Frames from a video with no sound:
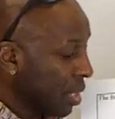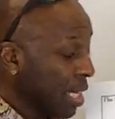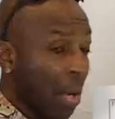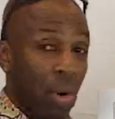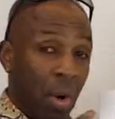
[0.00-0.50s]

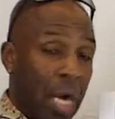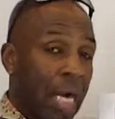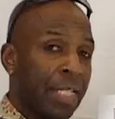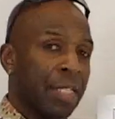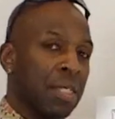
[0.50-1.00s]
Now,
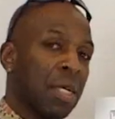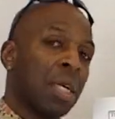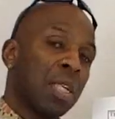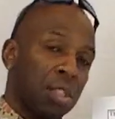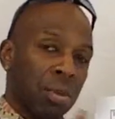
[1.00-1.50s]
I did
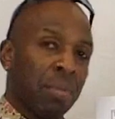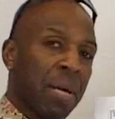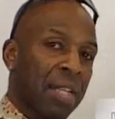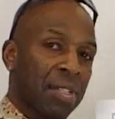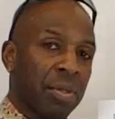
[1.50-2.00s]
a sun
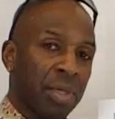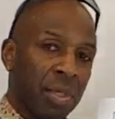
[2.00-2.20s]
path study,